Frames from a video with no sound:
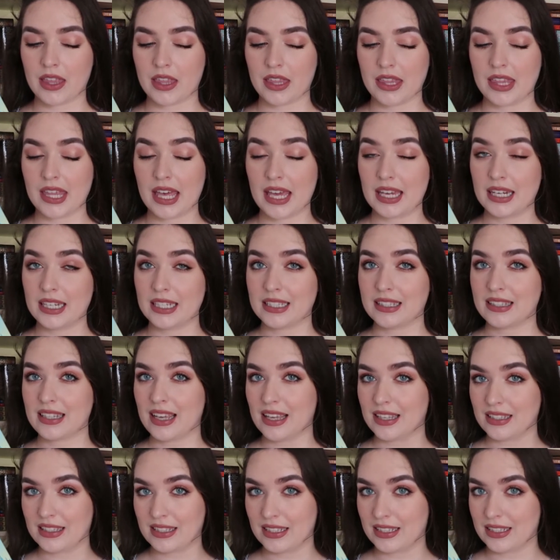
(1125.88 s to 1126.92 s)
that it
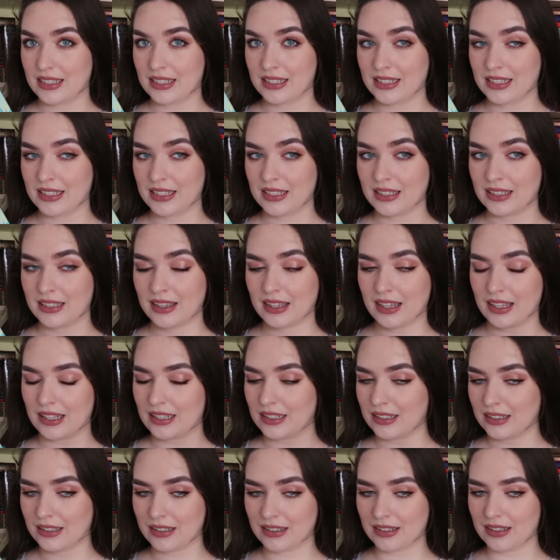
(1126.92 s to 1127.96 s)
doesn't.
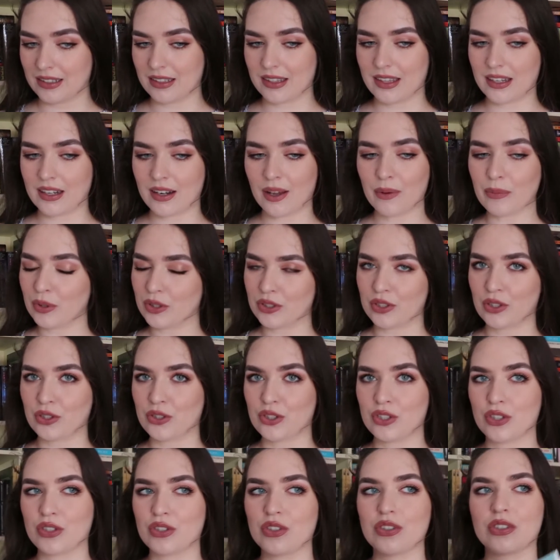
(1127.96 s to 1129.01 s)
That the numbers are
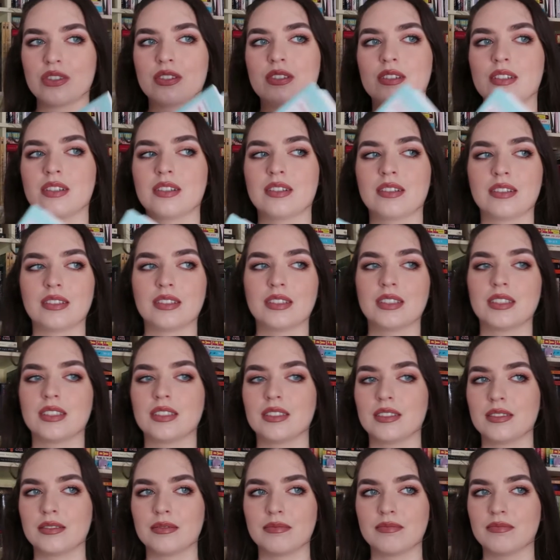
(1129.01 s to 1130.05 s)
just
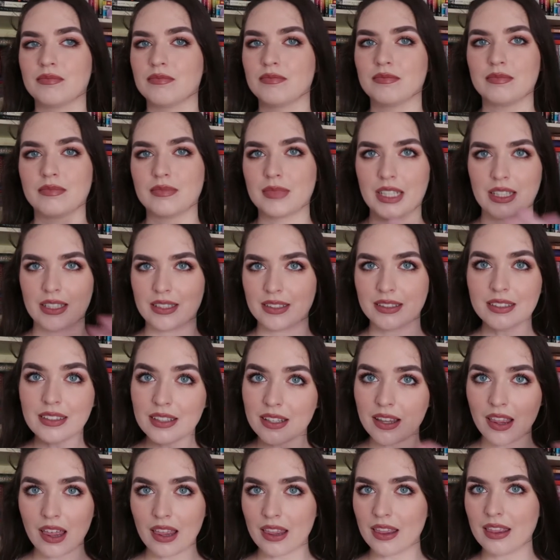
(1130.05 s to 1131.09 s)
like
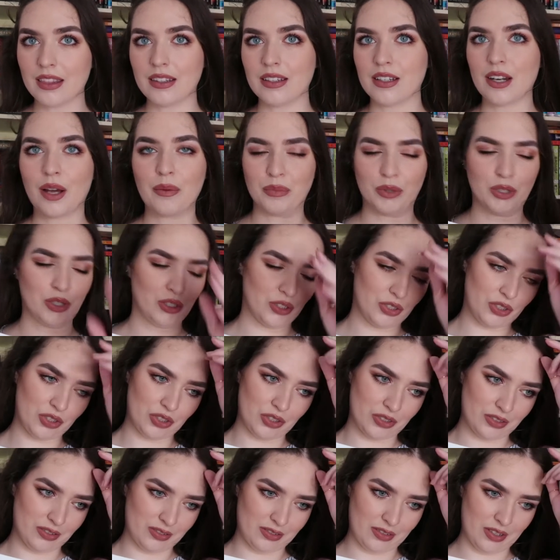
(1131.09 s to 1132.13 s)

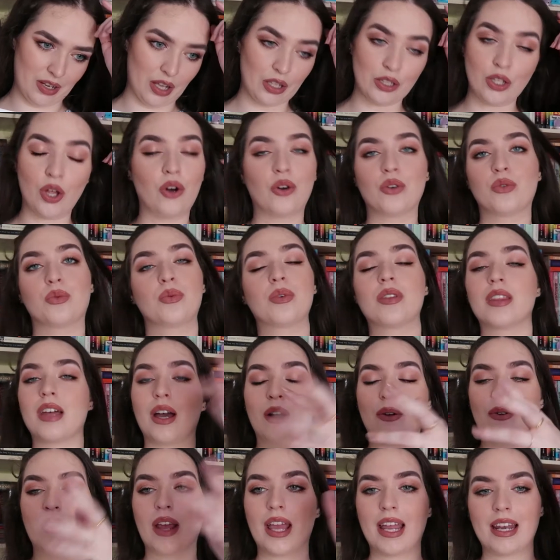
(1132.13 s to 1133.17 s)
numbers alone
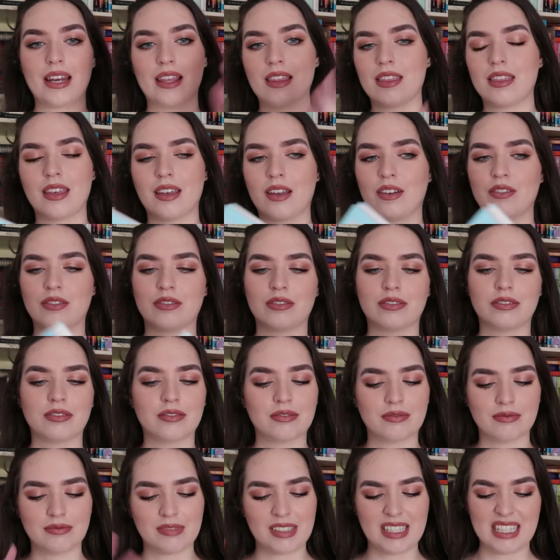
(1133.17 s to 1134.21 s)
without anything of
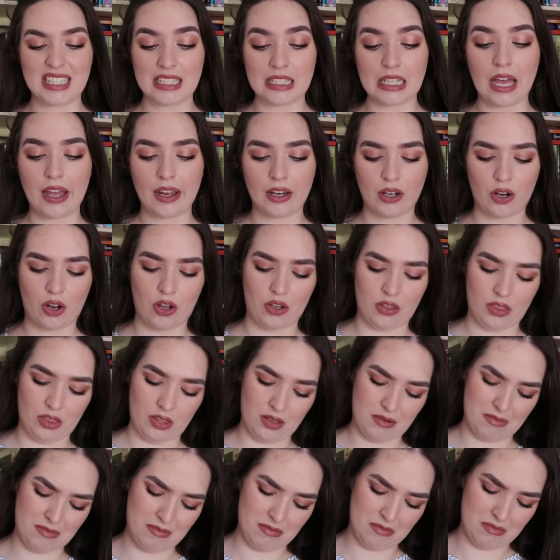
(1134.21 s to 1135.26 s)
design on
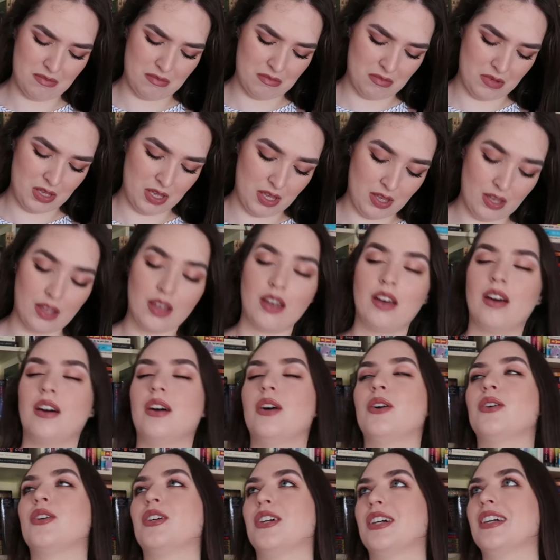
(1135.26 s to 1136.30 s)
them.
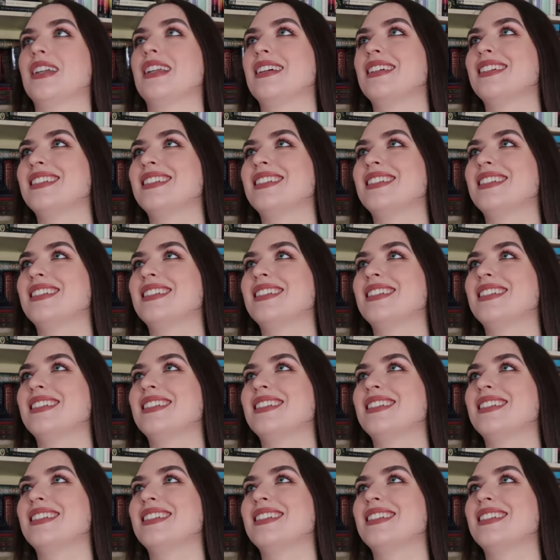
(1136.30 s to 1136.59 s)
Oh good.